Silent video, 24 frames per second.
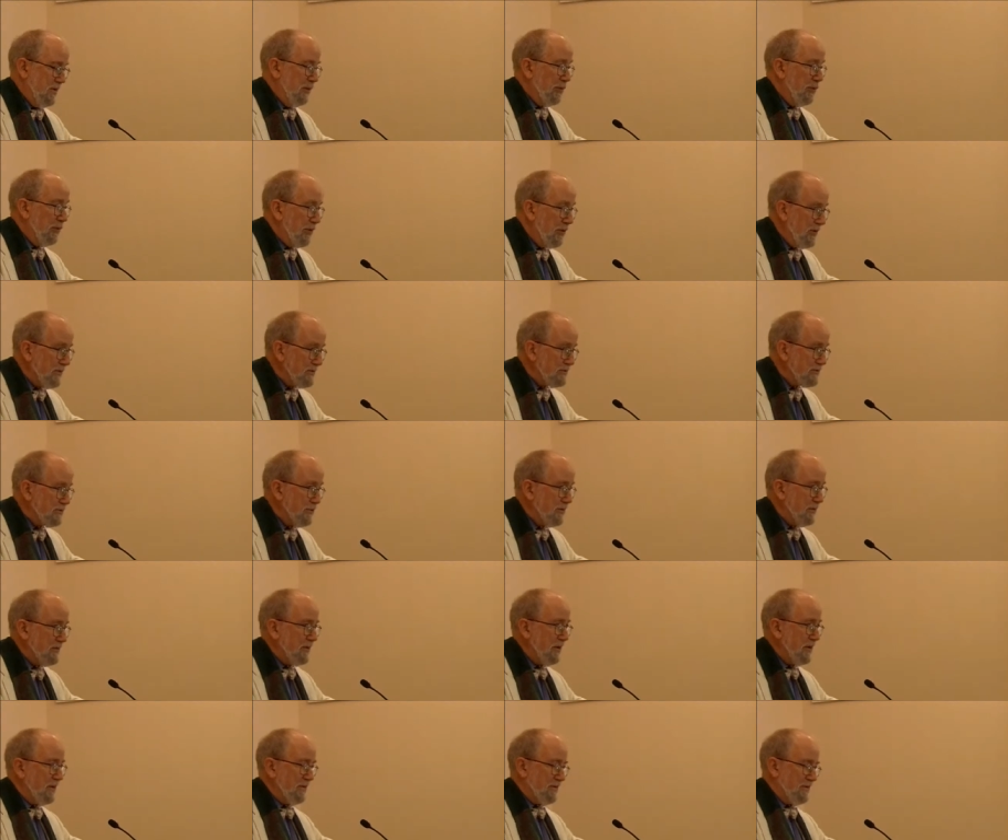Once
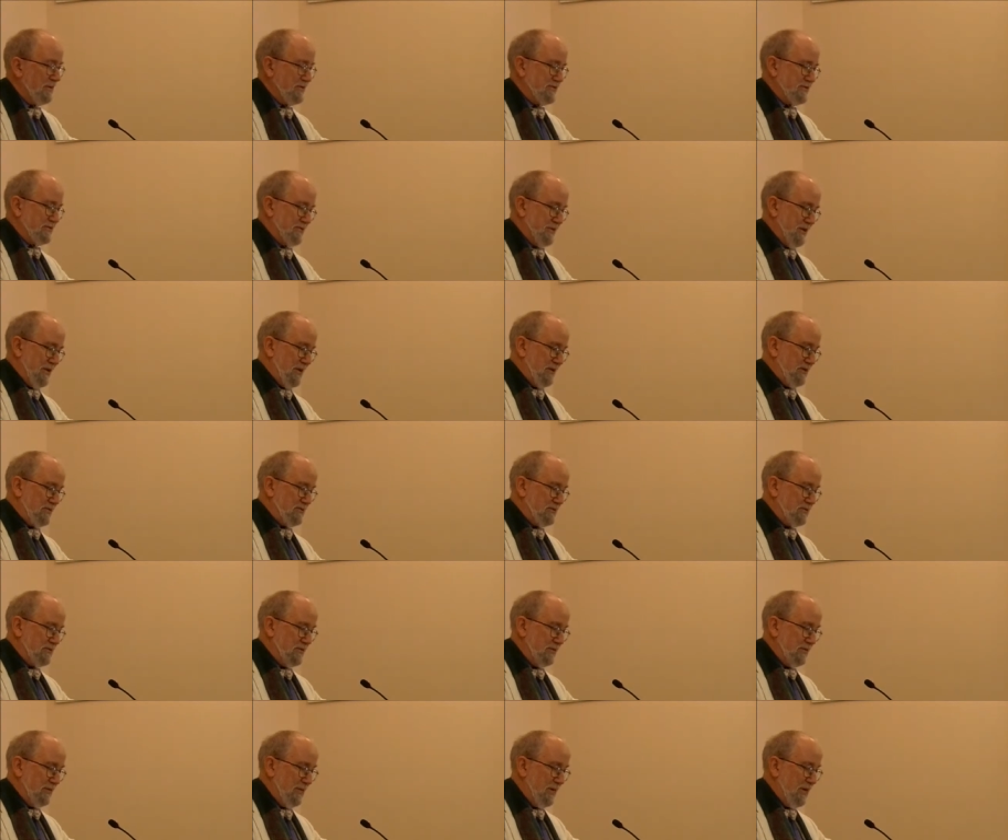we take this
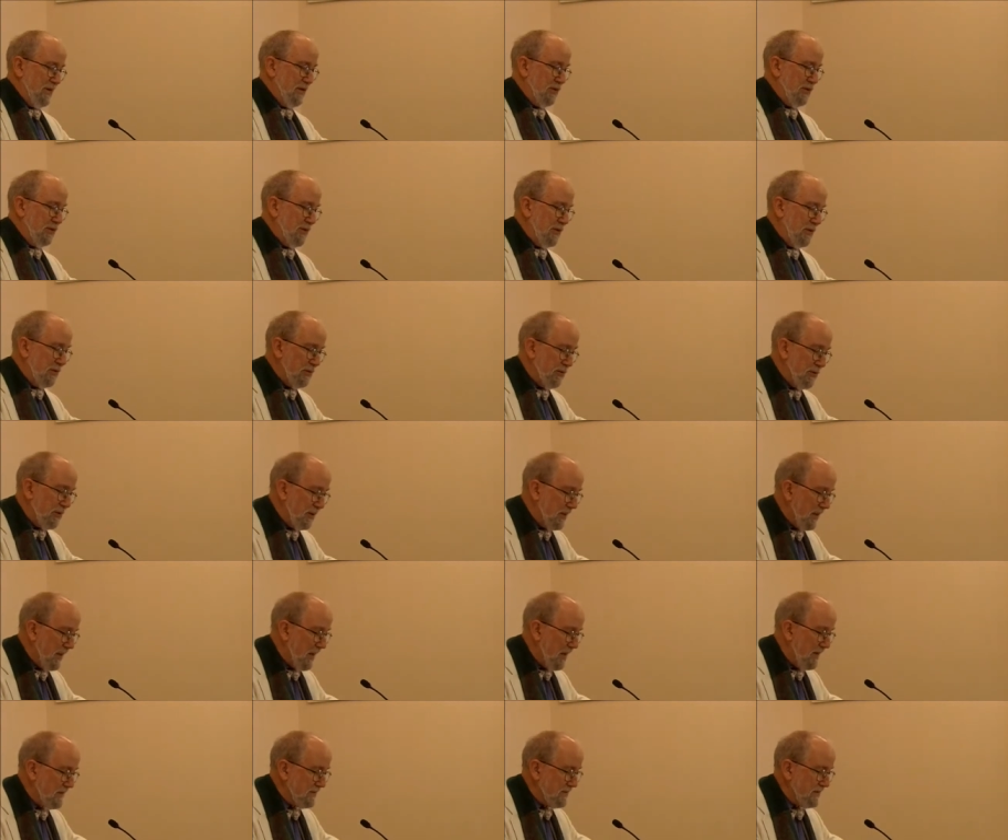stance, we
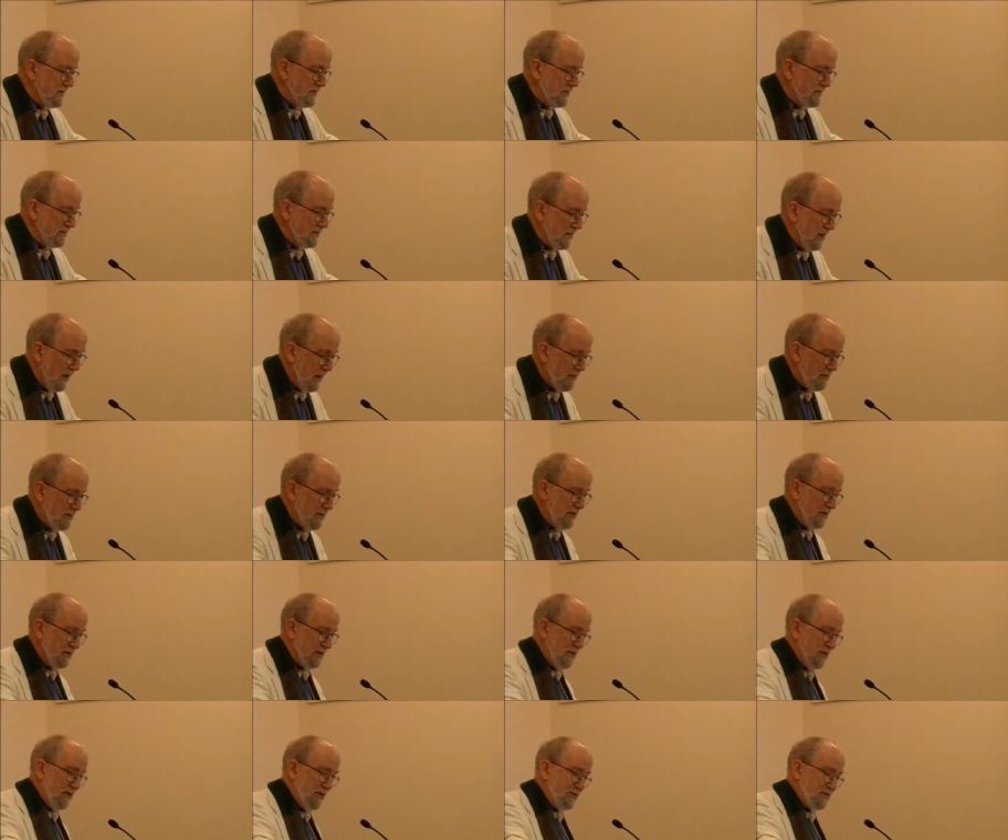realize that the
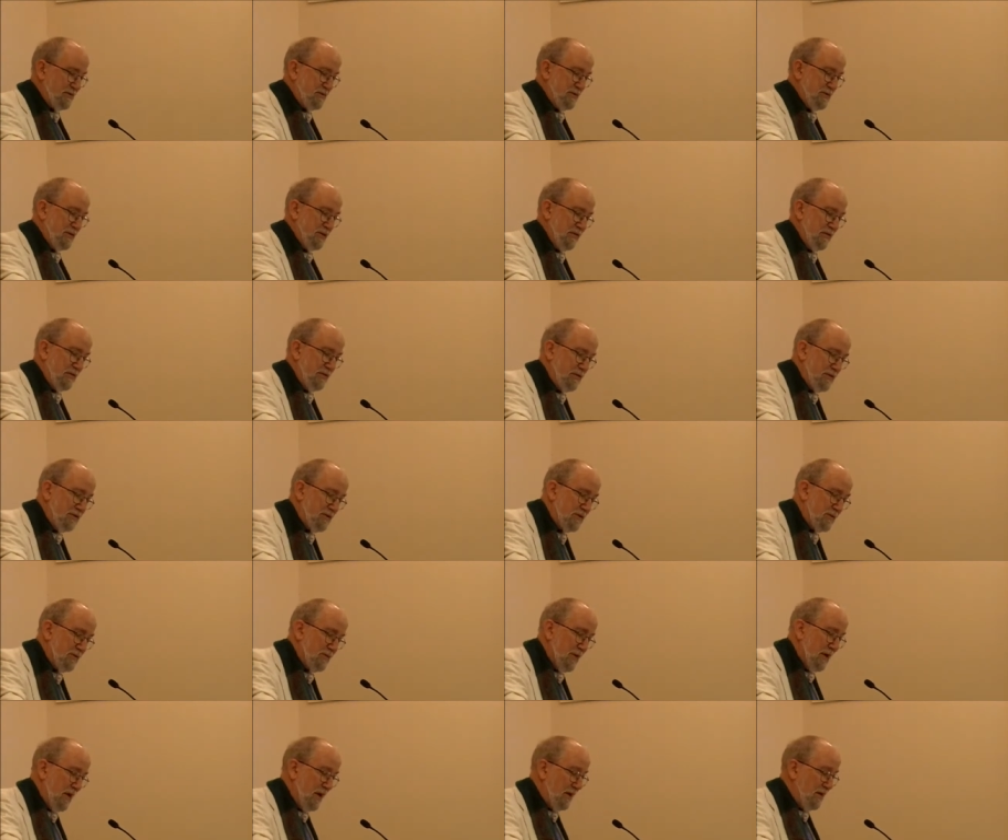dominant culture of
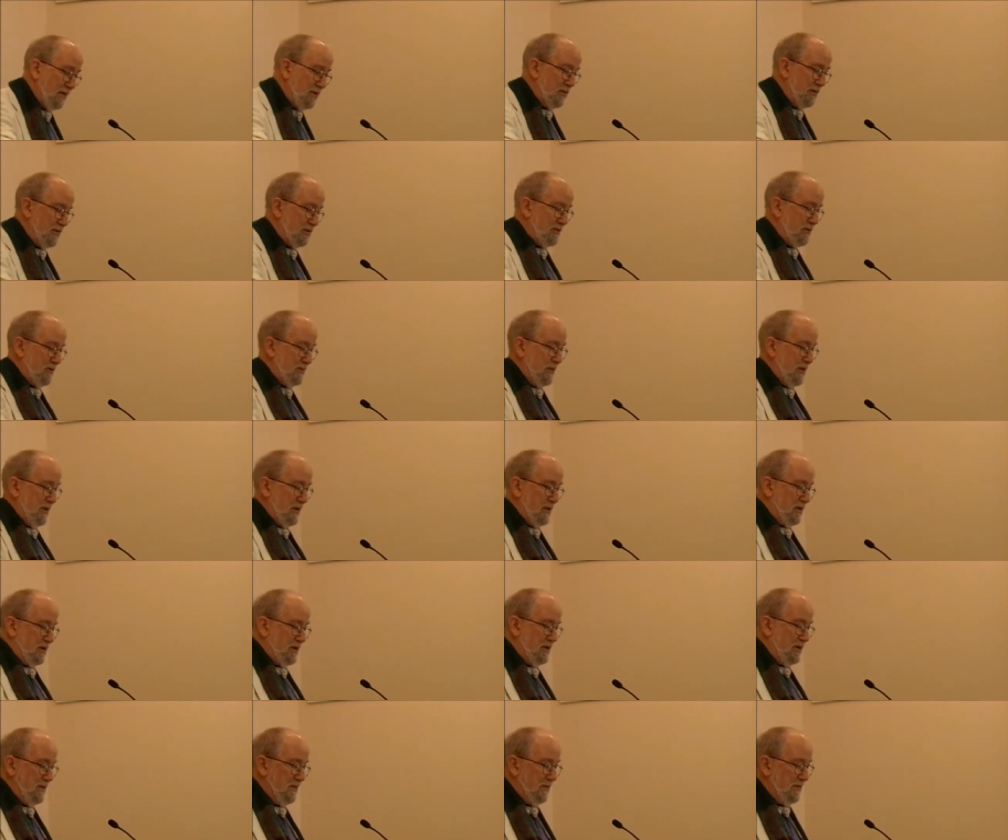Europe and North
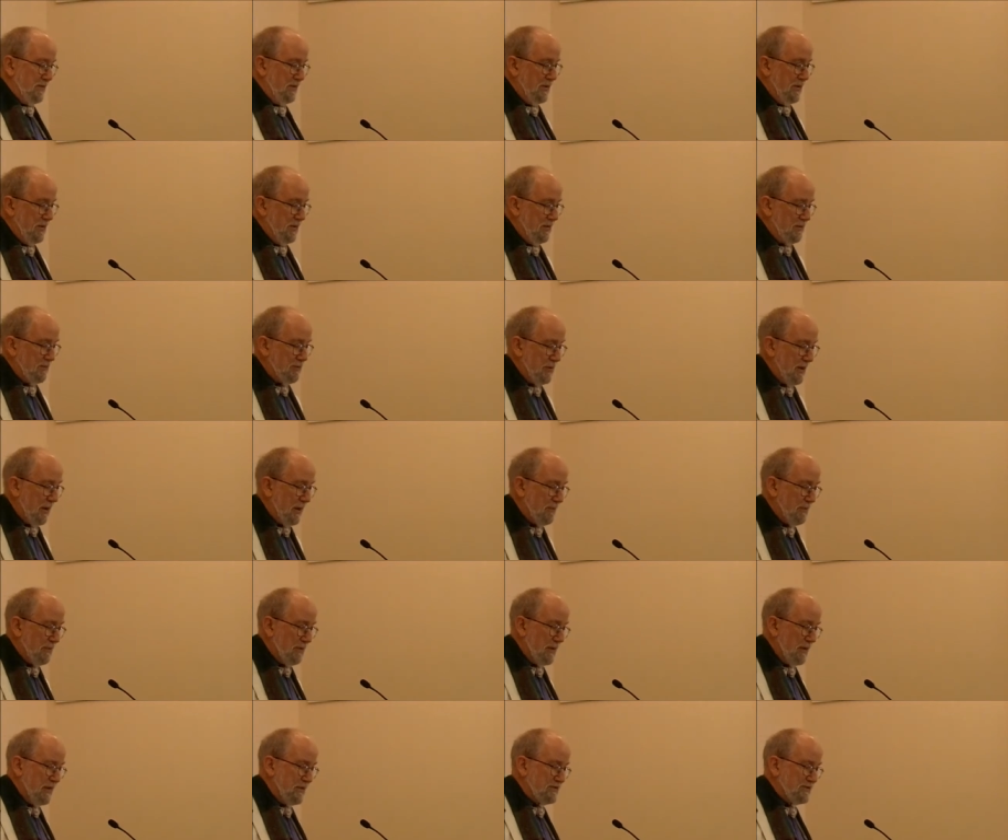America
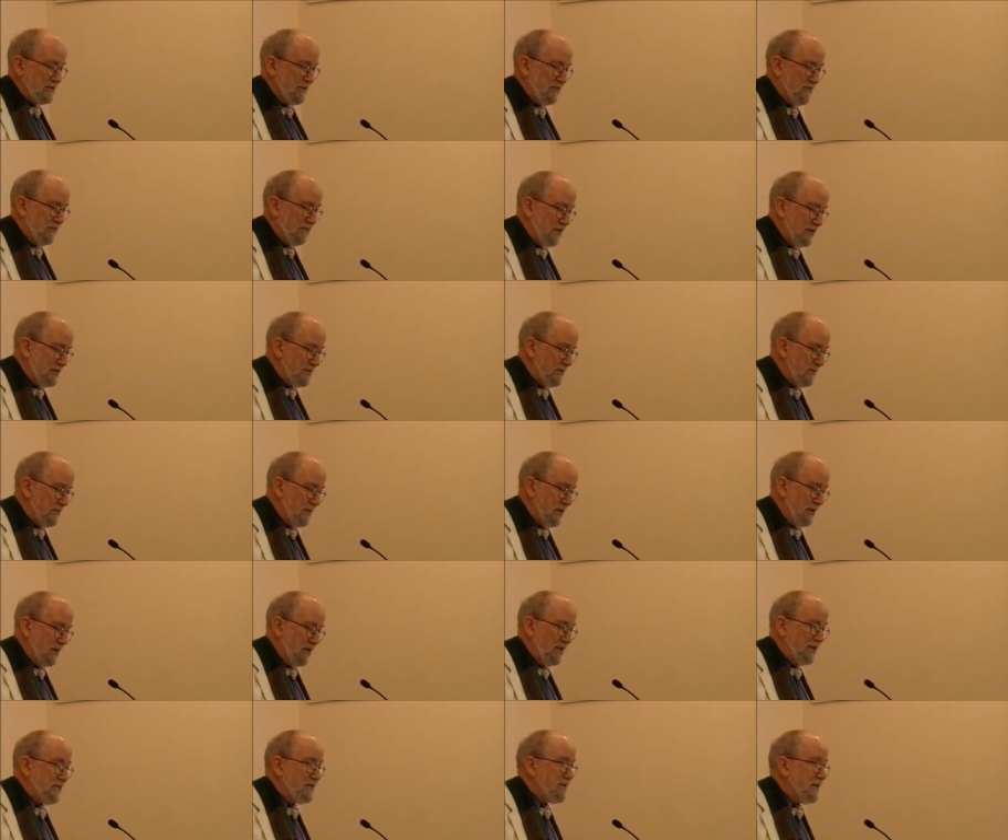propagates a
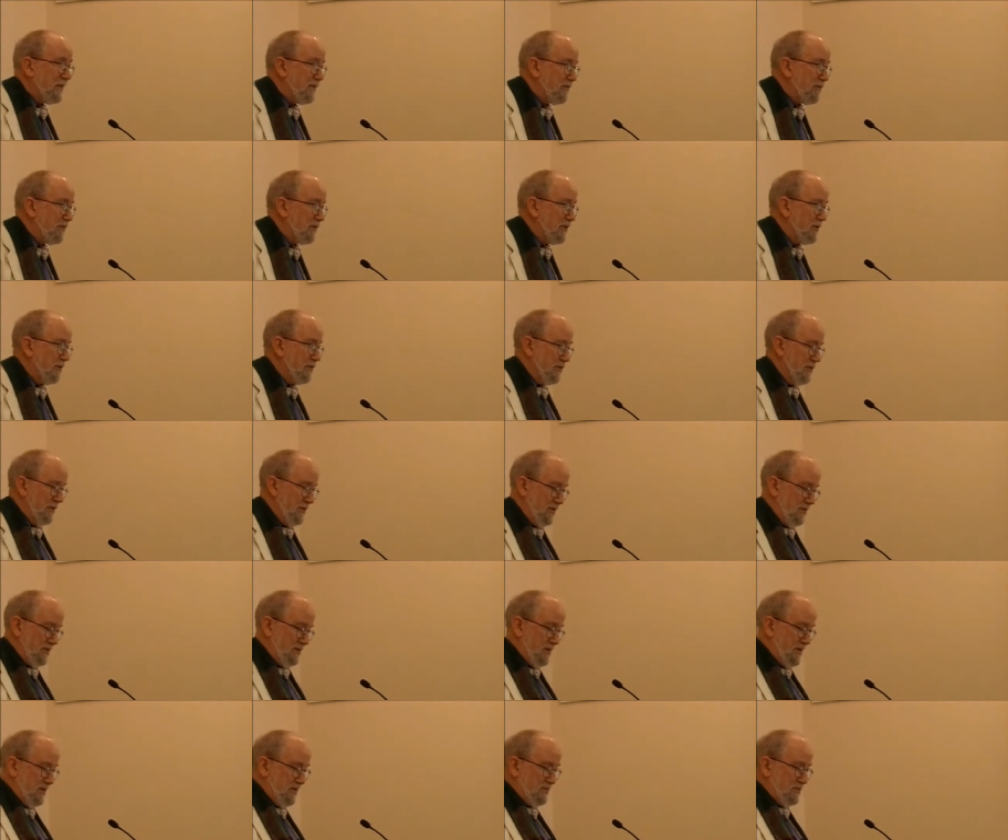fundamentally different
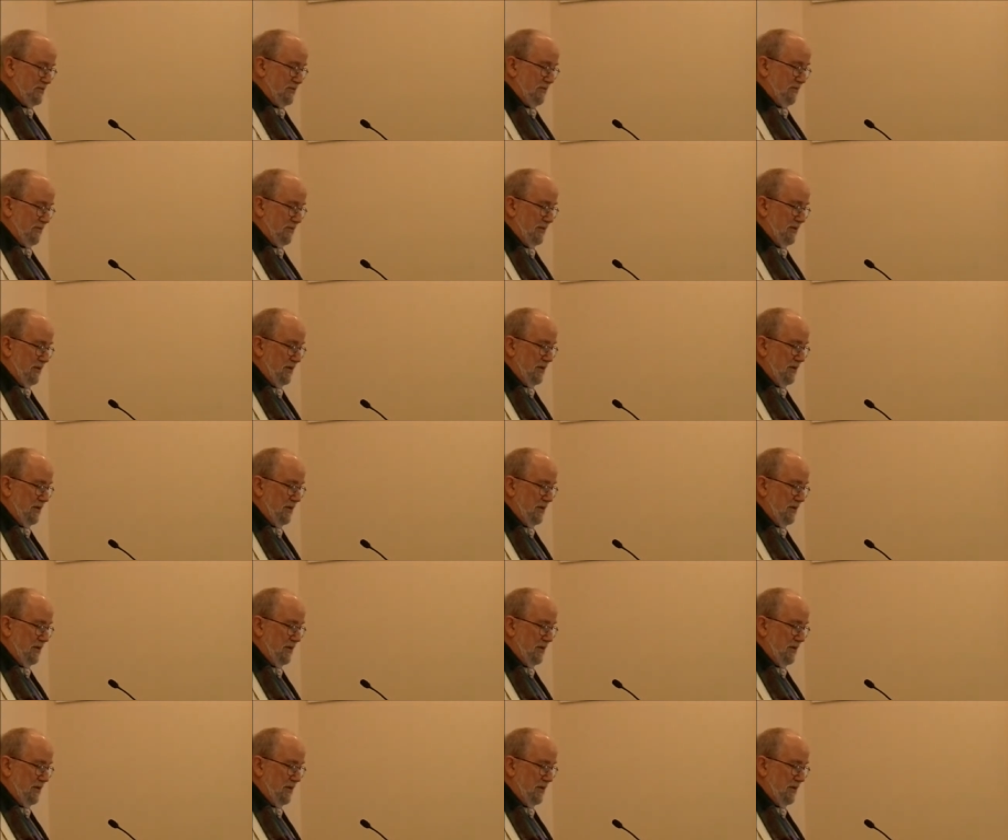orientation,